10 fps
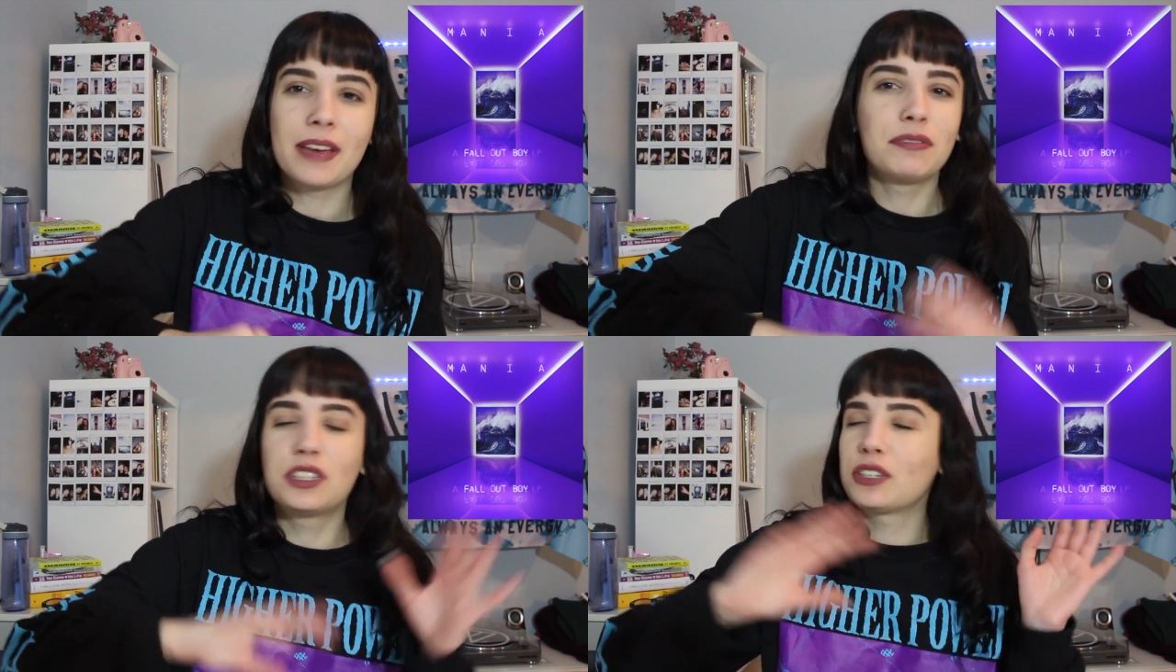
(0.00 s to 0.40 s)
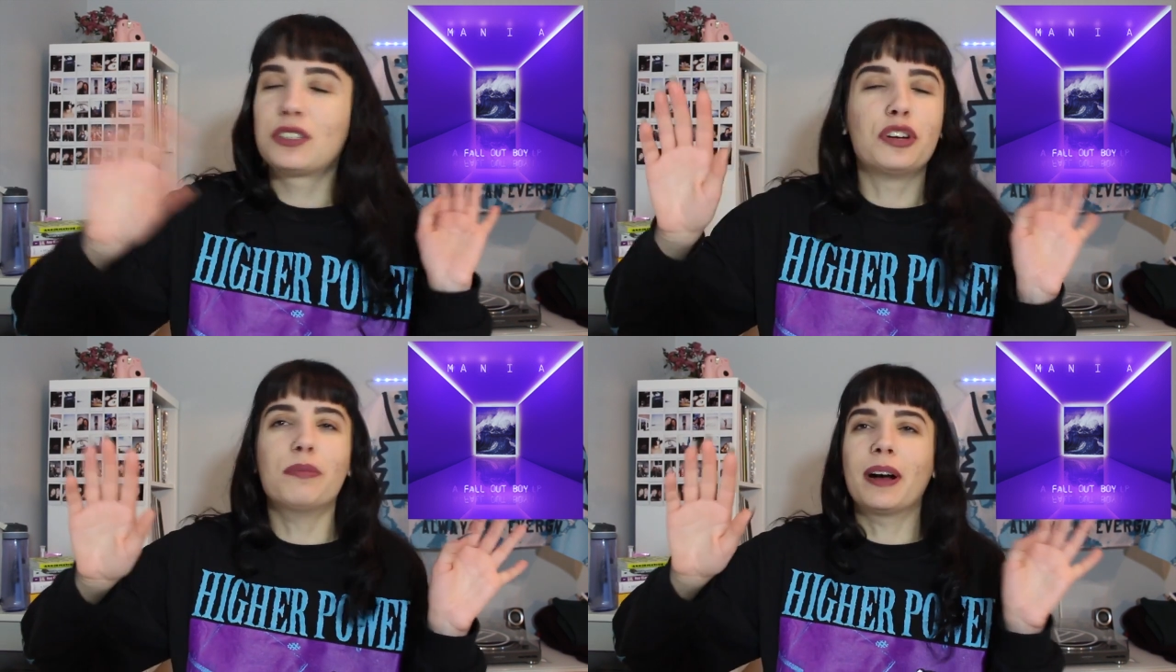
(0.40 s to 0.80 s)
It was
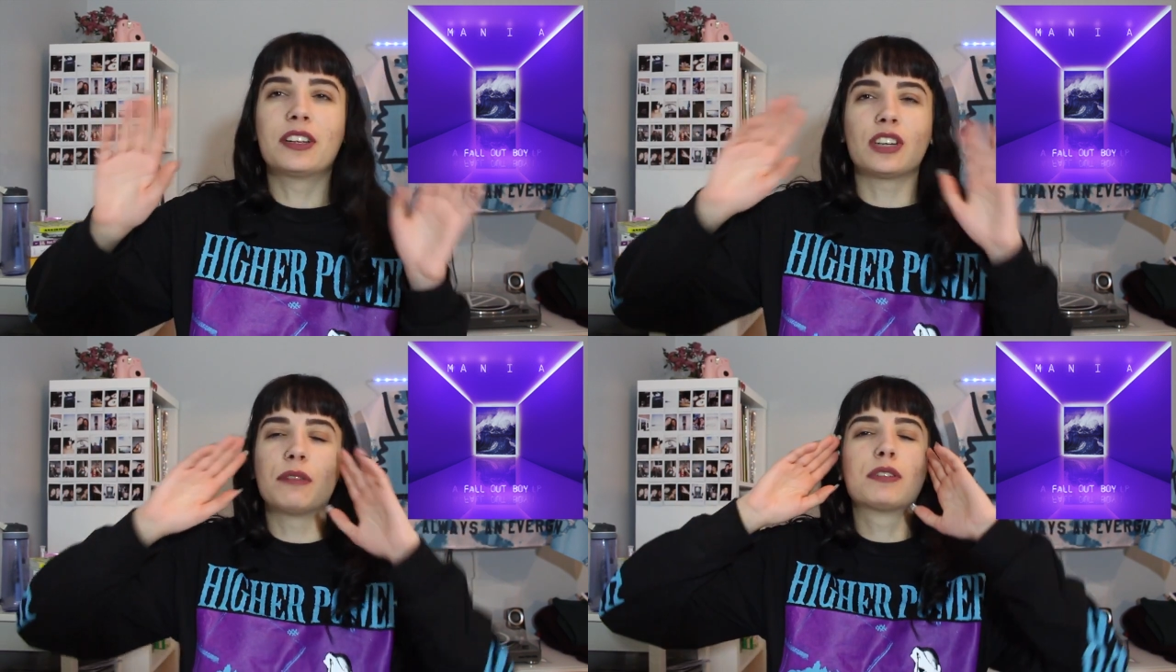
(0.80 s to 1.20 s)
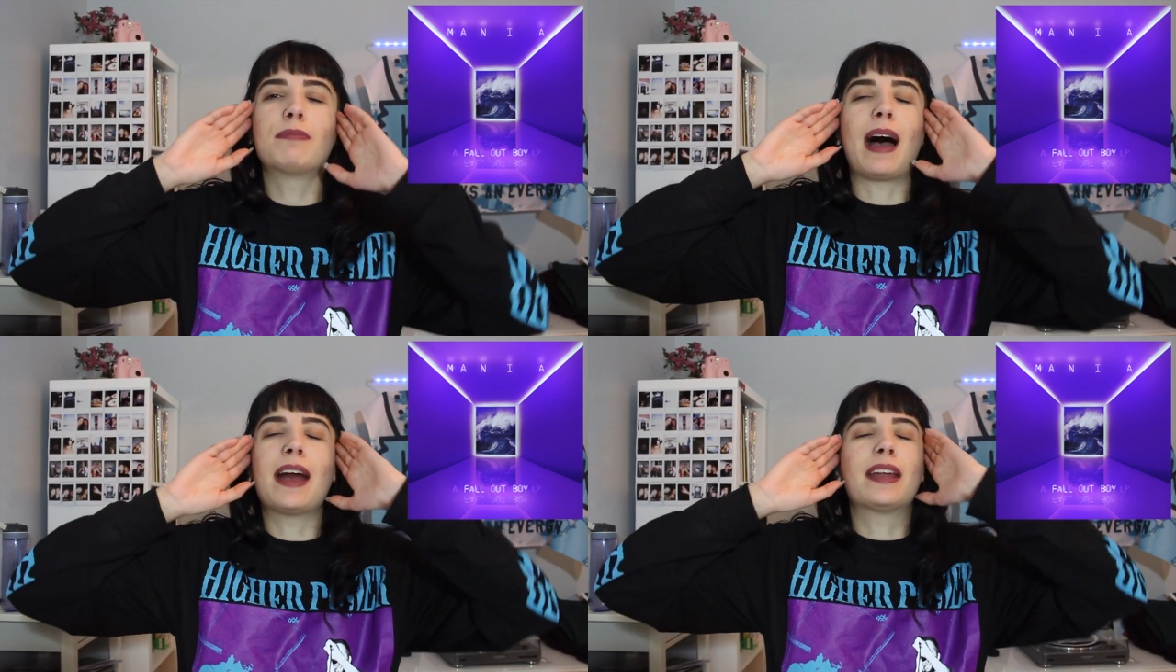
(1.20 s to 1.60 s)
just too much and it was
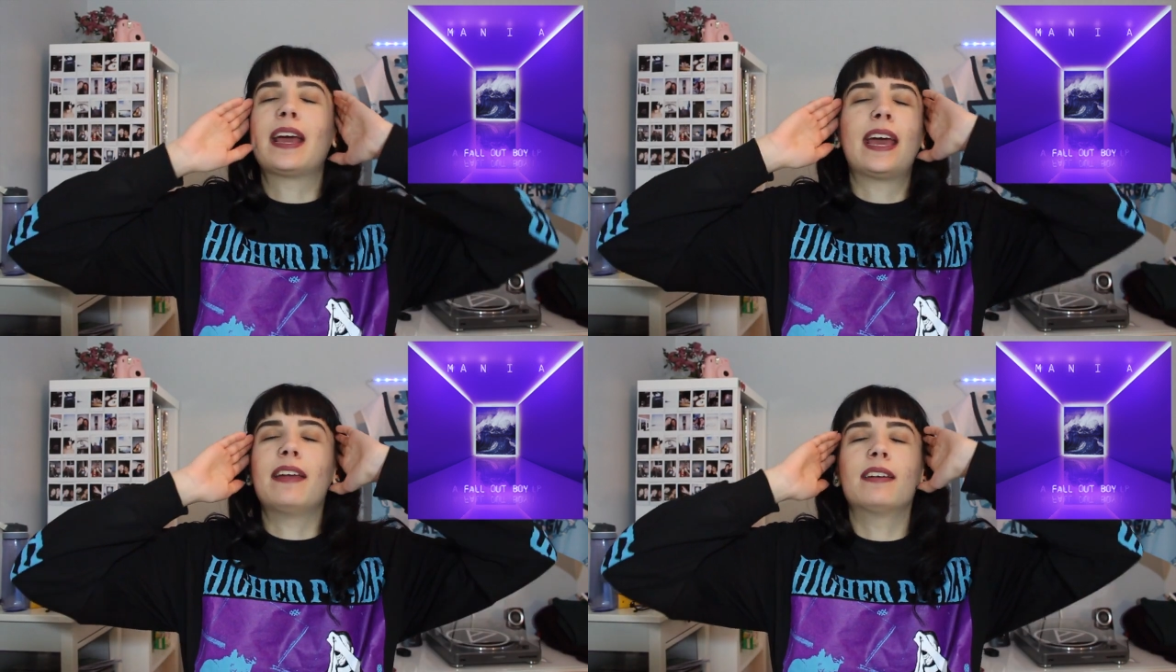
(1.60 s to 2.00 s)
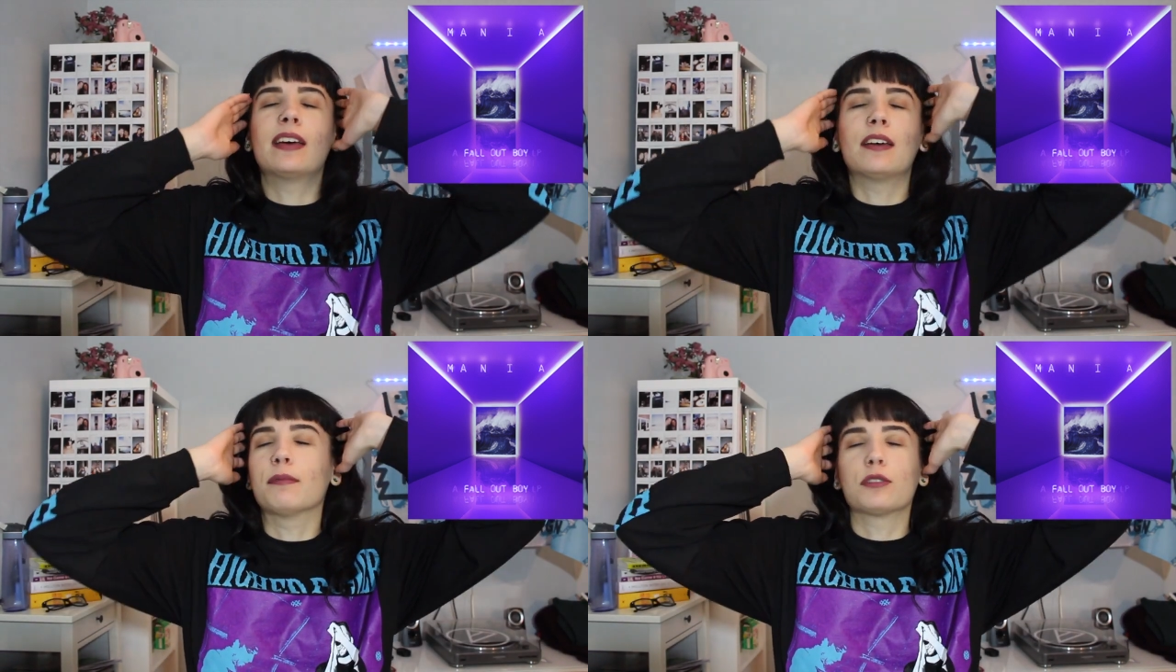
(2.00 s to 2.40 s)
bad and I hated
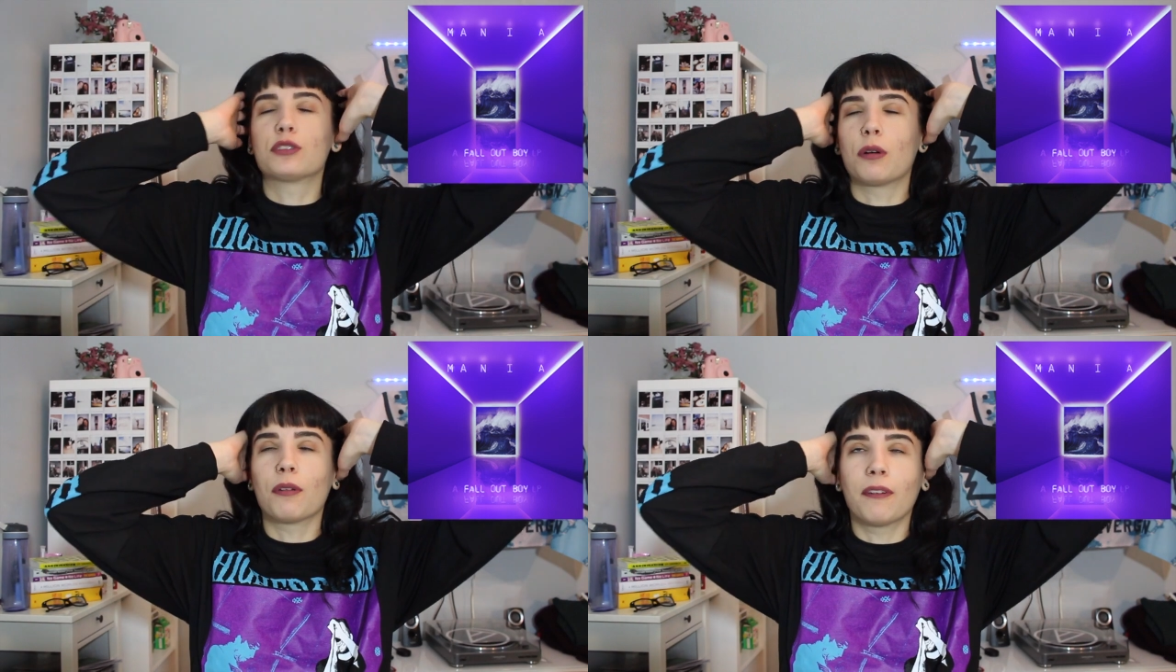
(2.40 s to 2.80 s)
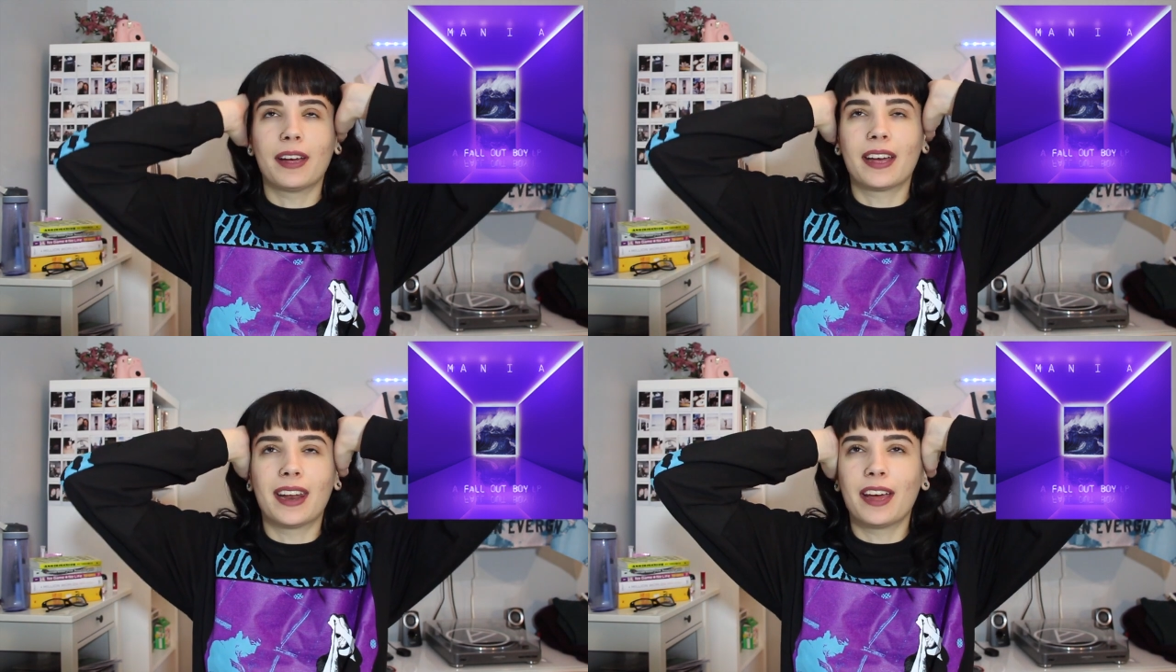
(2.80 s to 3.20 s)
it and it was so
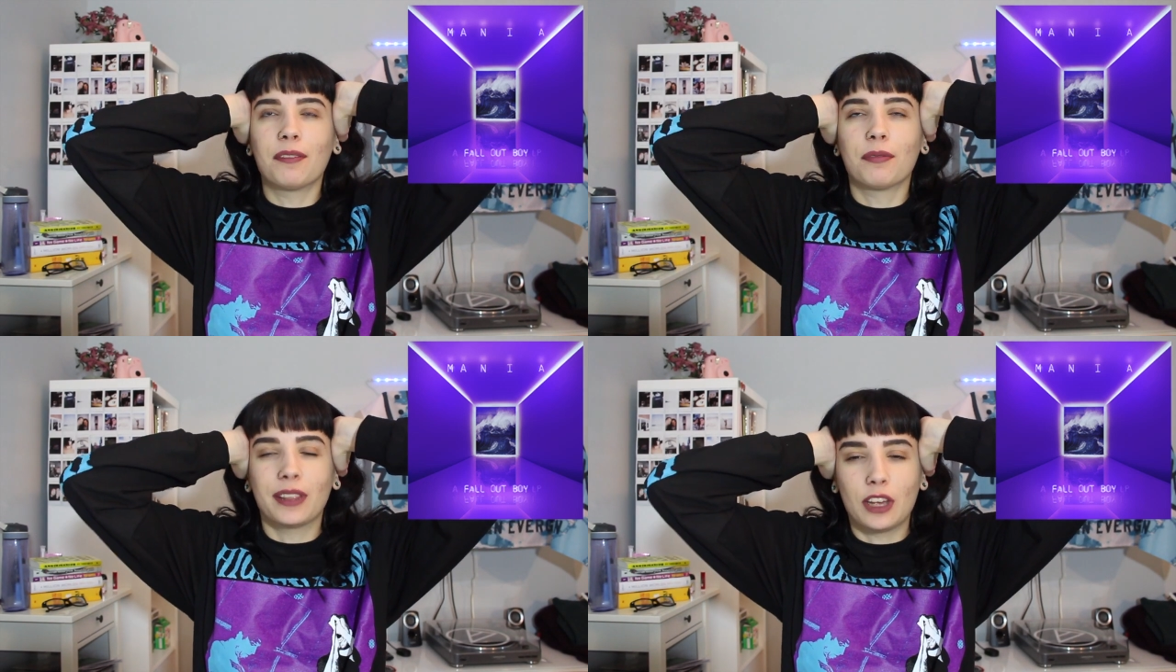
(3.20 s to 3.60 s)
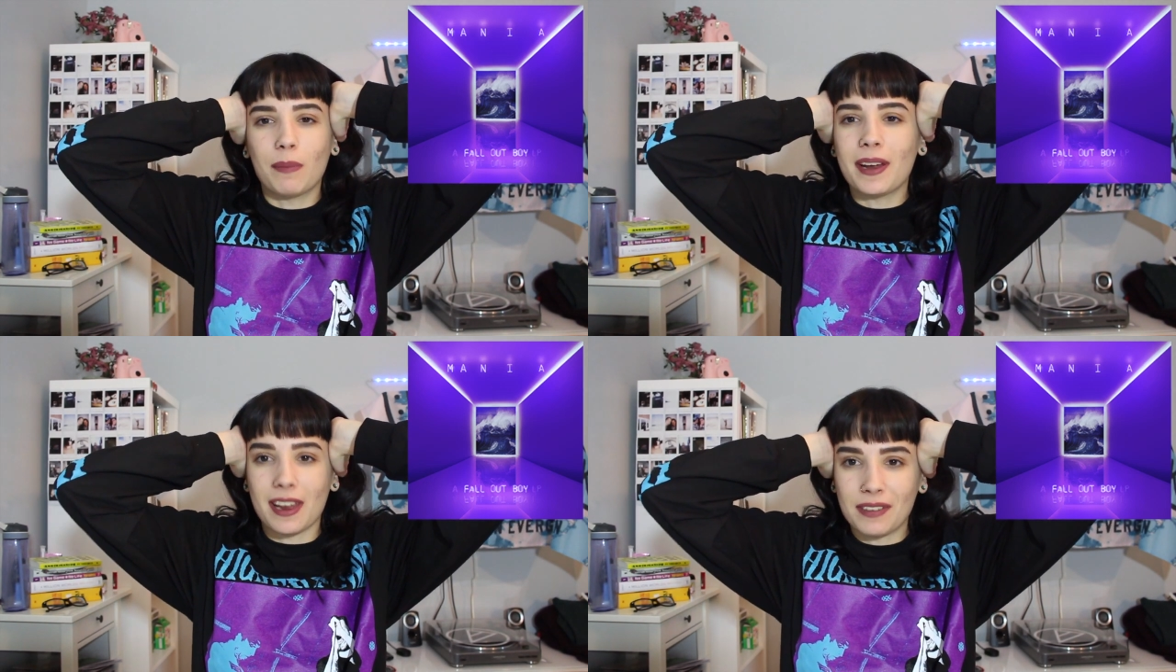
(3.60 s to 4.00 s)
annoying, and I really
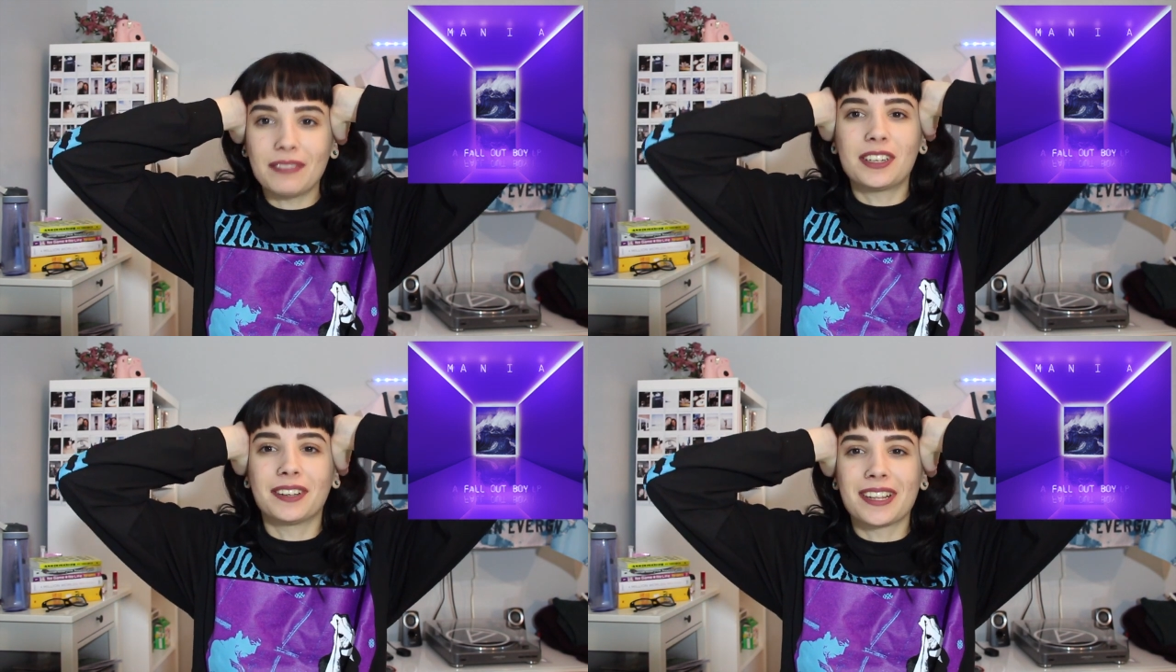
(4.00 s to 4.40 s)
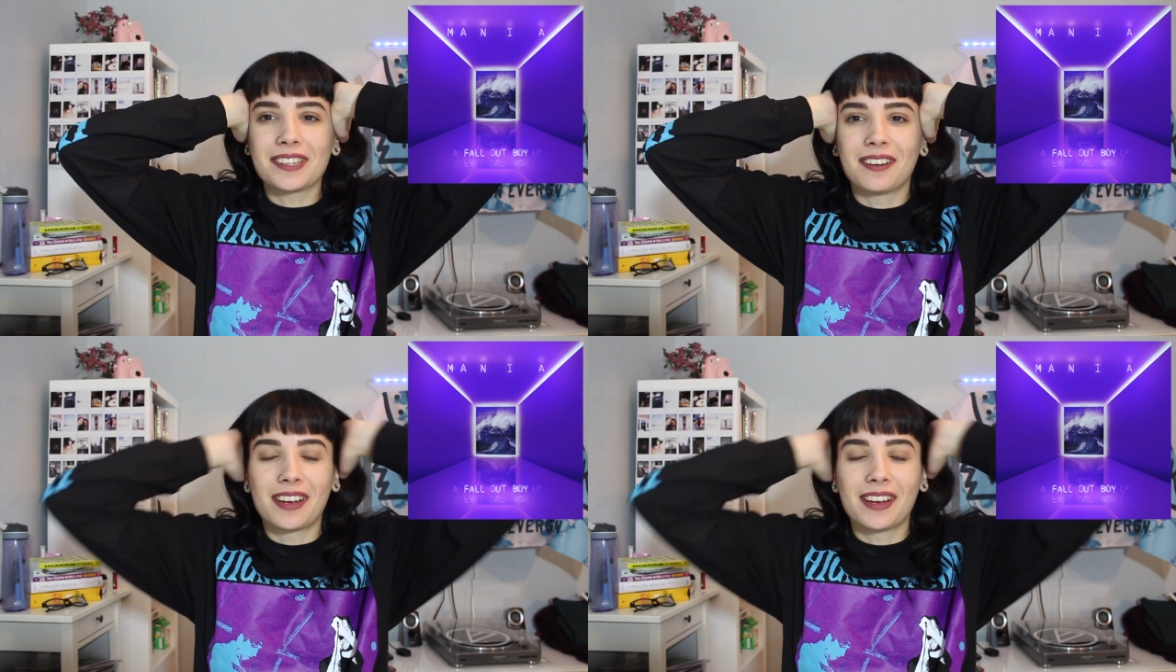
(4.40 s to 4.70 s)
hope I never have to hear that song